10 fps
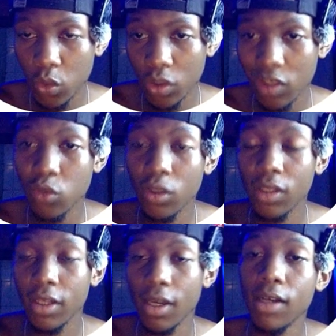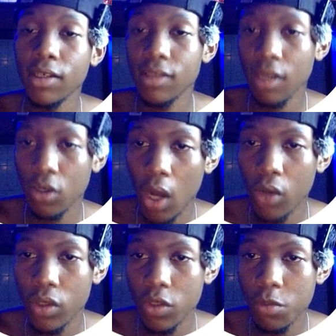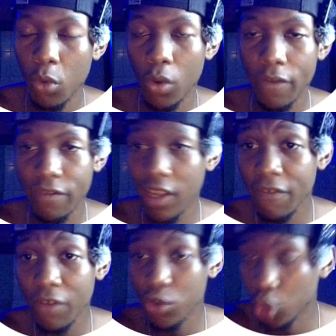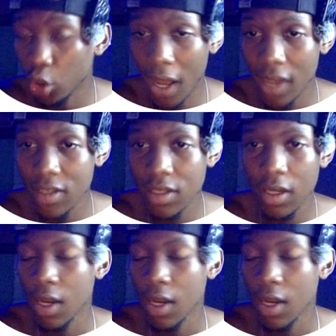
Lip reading: questions so that they can understand your audience more. If they even don't ask,